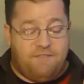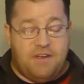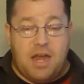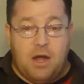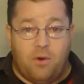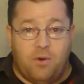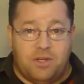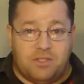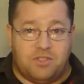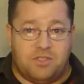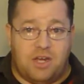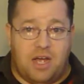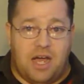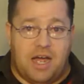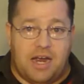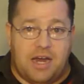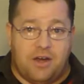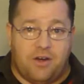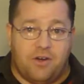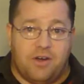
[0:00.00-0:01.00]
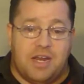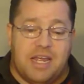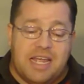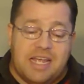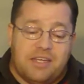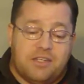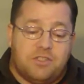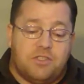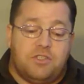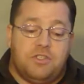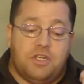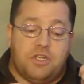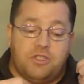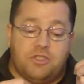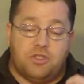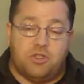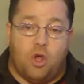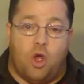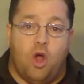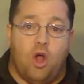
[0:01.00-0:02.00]
Ferrous iron is
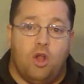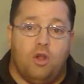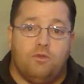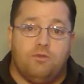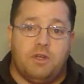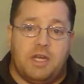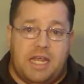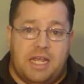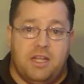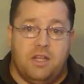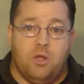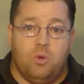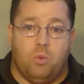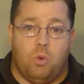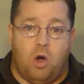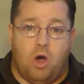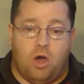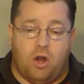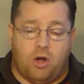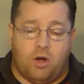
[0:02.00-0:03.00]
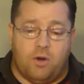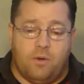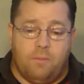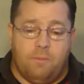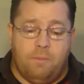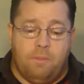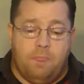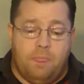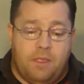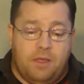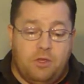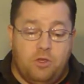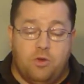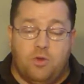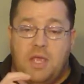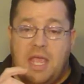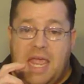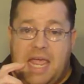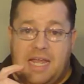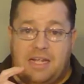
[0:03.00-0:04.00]
dissolved in the water.
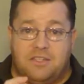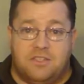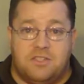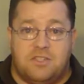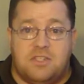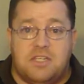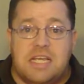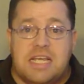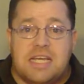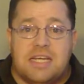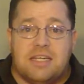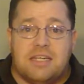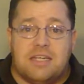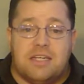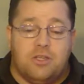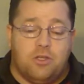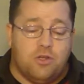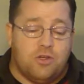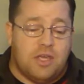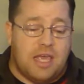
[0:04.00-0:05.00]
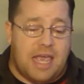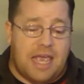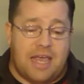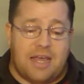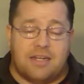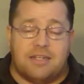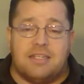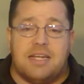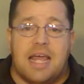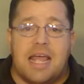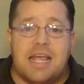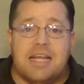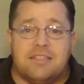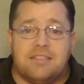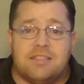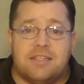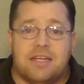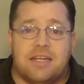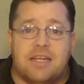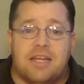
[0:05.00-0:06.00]
You can't see it, you can't
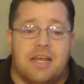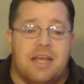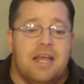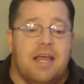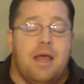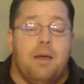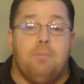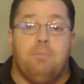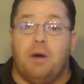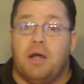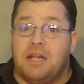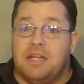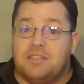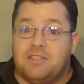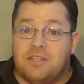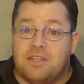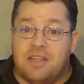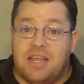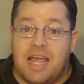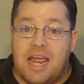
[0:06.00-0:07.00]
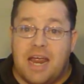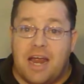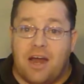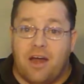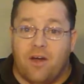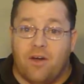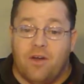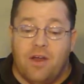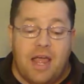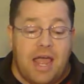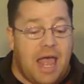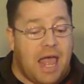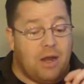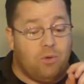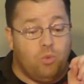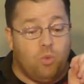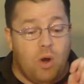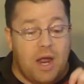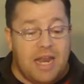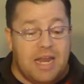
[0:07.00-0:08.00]
taste it, but it's there,
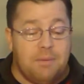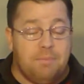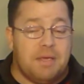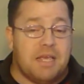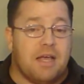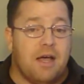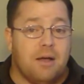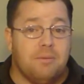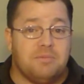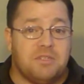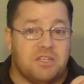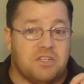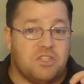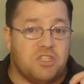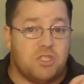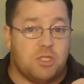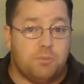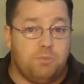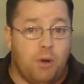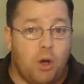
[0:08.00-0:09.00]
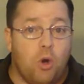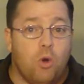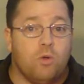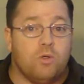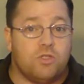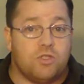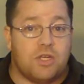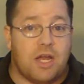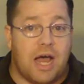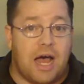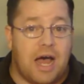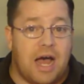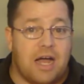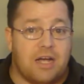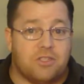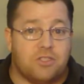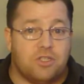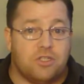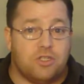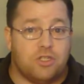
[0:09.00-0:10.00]
and when it becomes exposed to
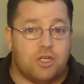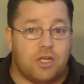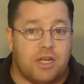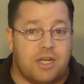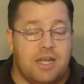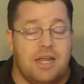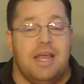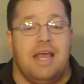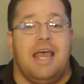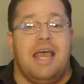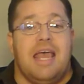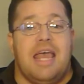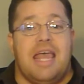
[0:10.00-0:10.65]
oxygen,